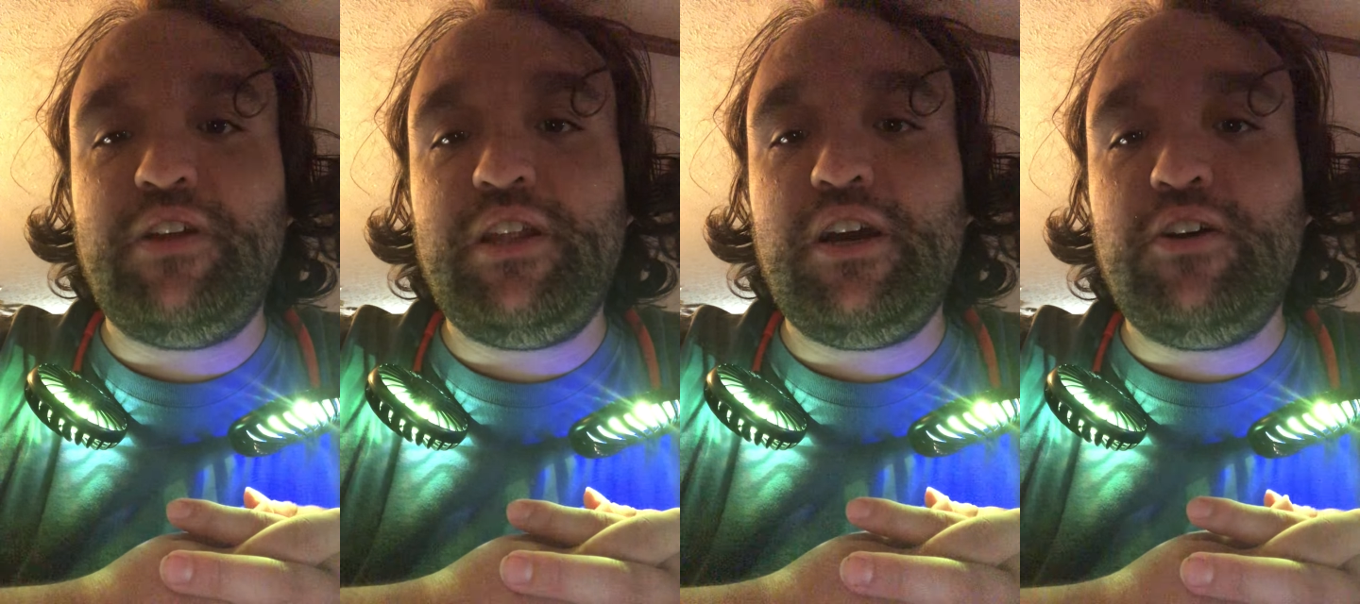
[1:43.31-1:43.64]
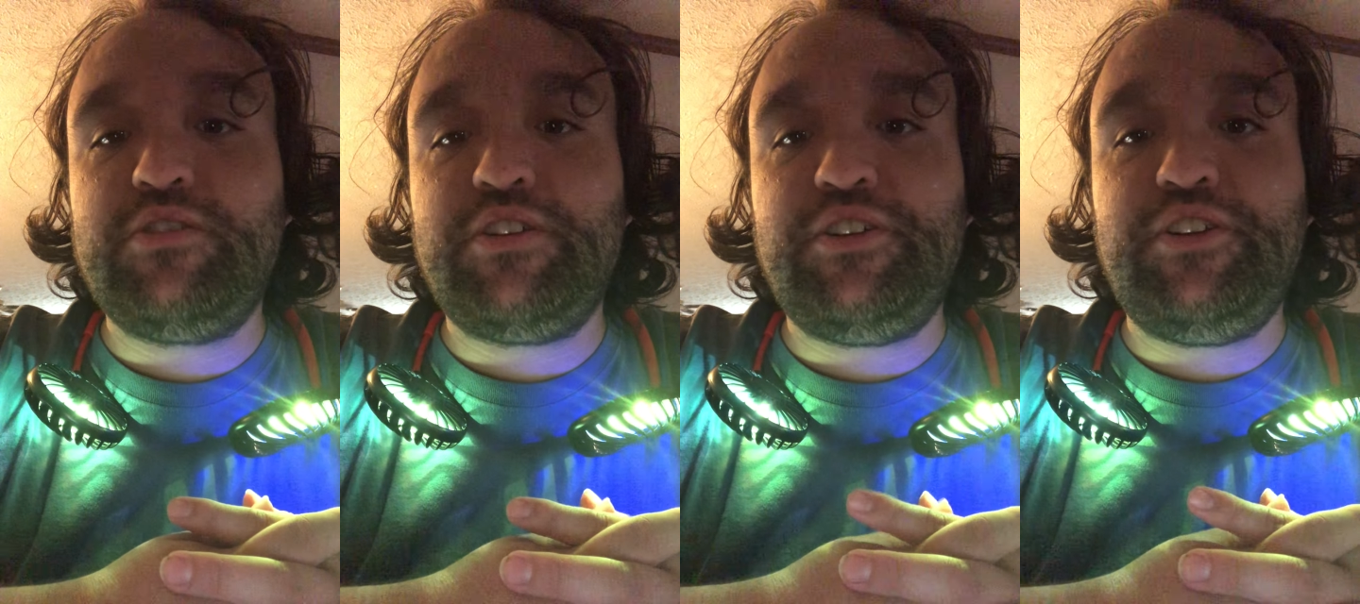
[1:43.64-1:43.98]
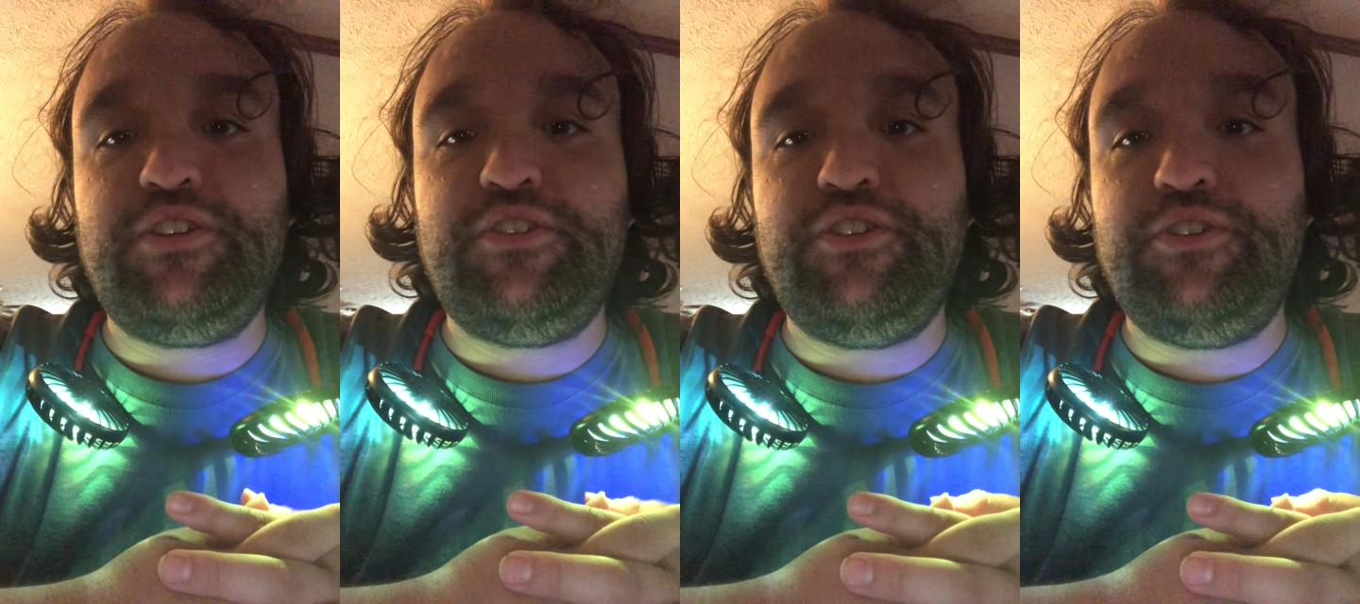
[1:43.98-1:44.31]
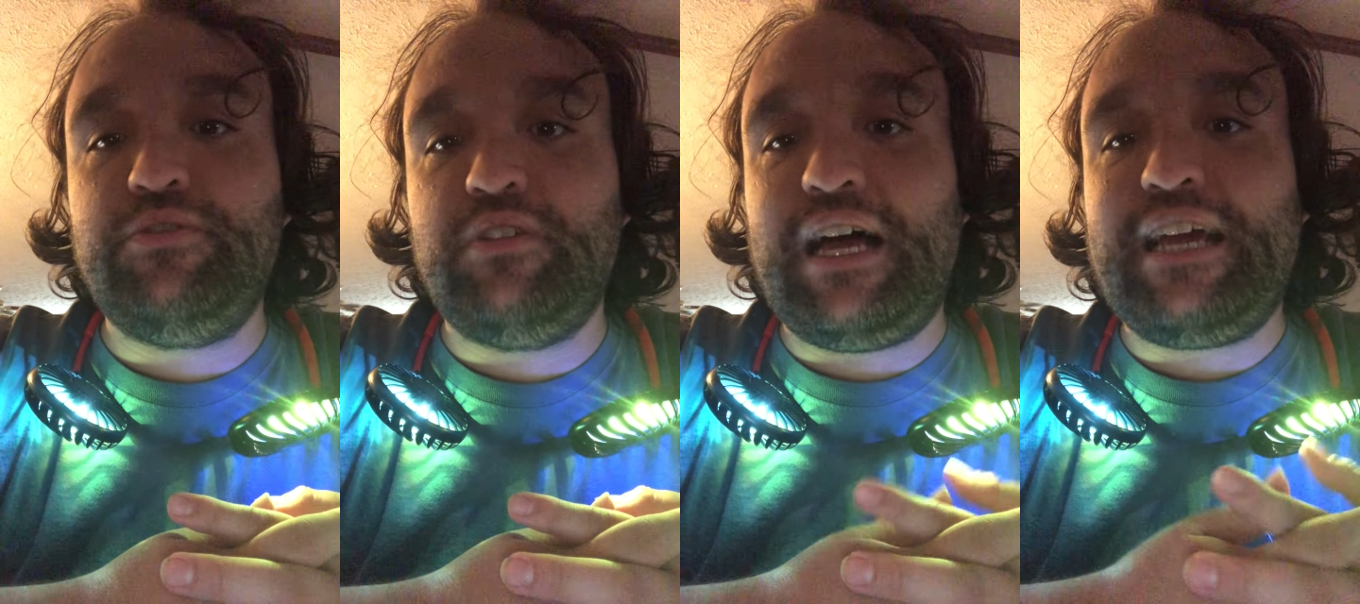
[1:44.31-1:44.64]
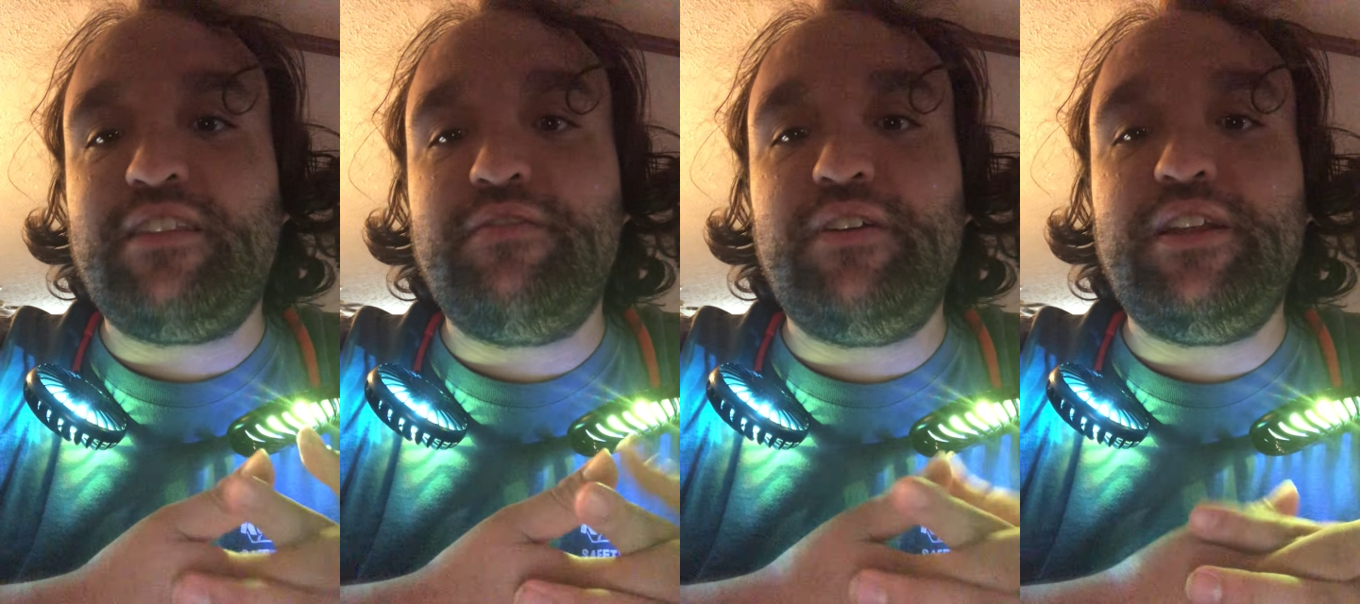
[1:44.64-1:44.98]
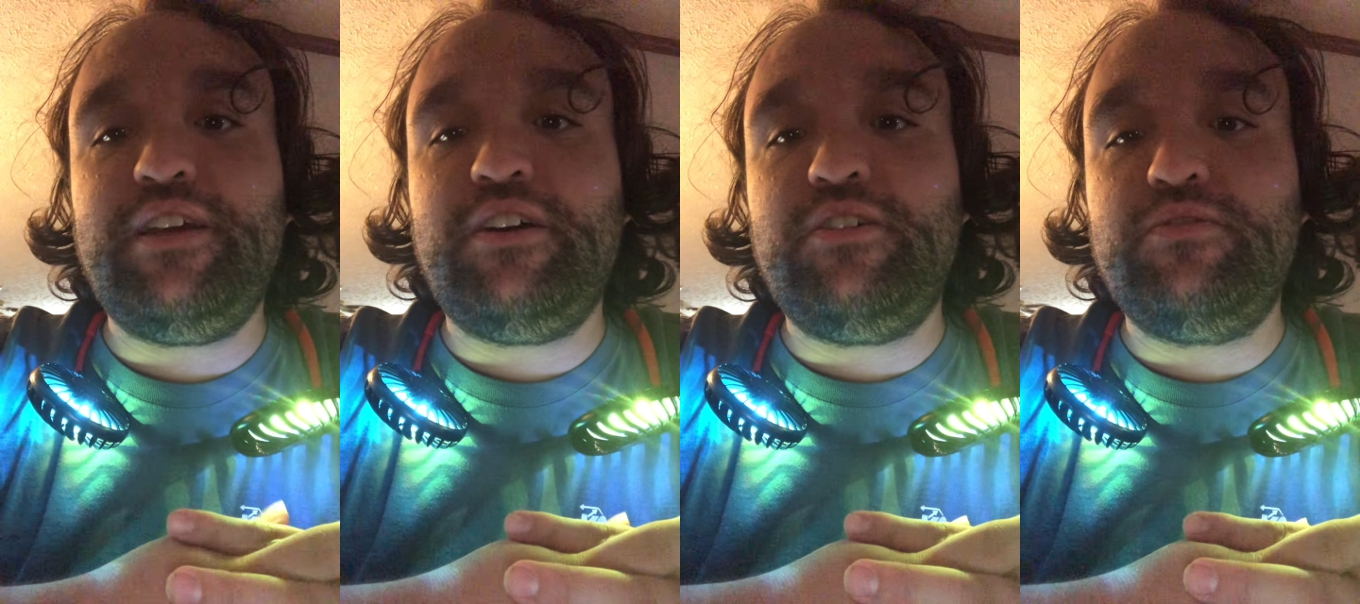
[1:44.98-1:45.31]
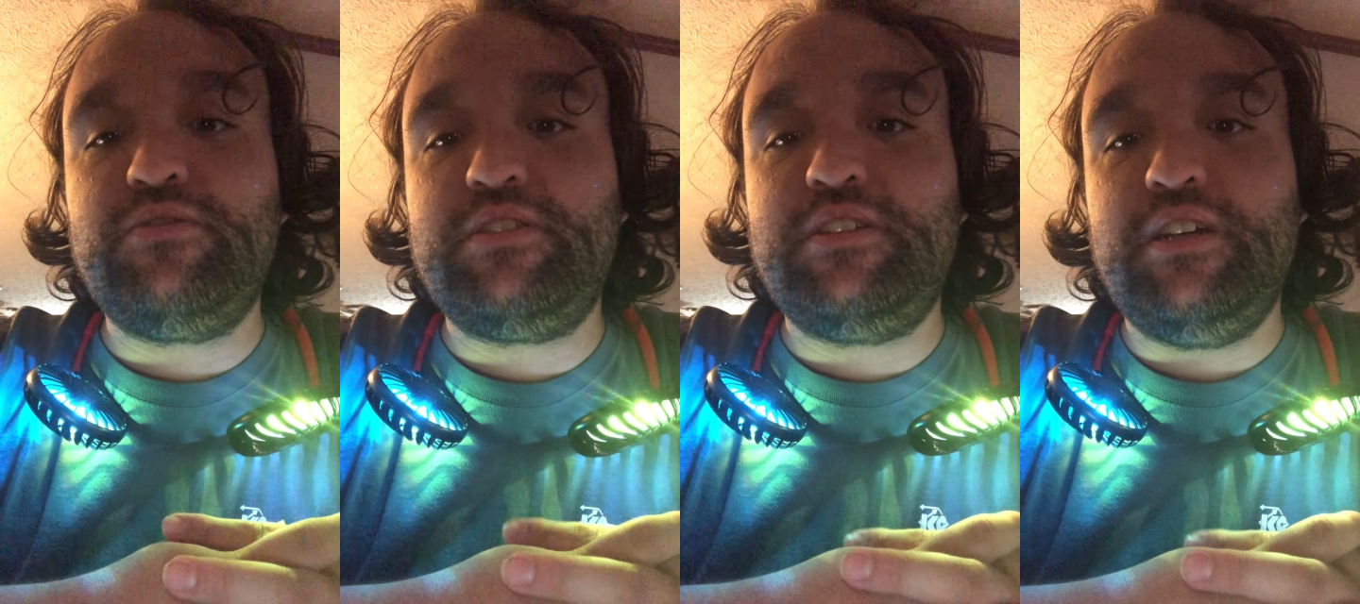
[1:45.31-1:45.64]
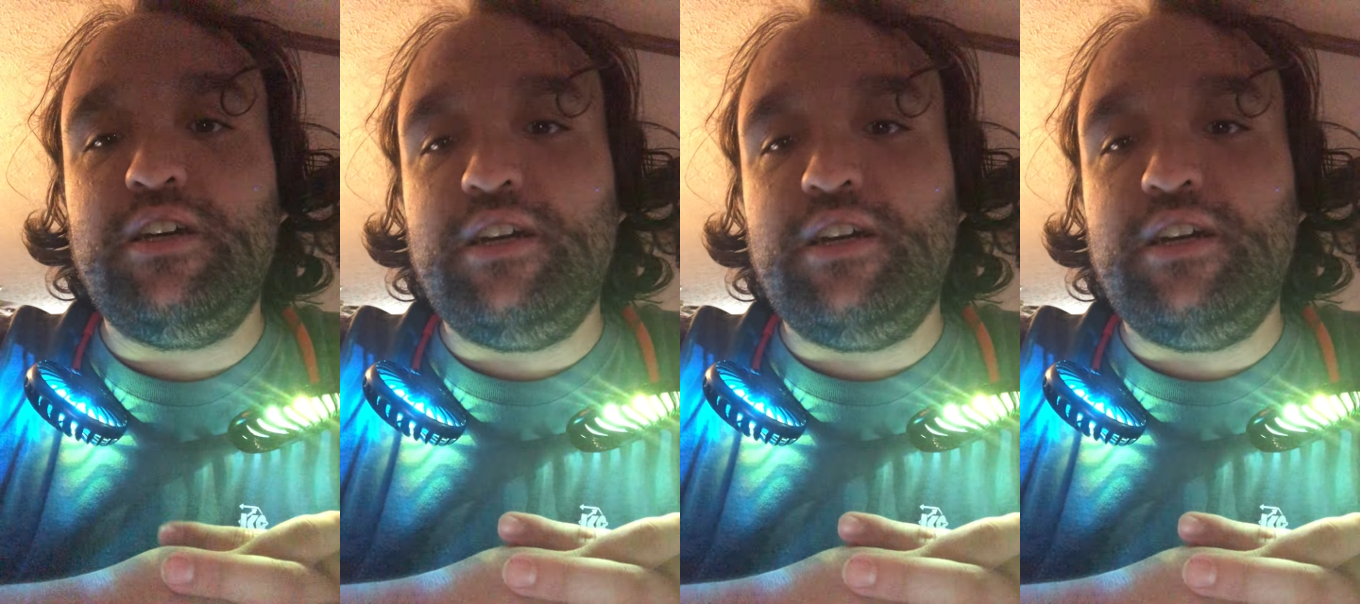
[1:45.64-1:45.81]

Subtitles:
videos and you like the videos,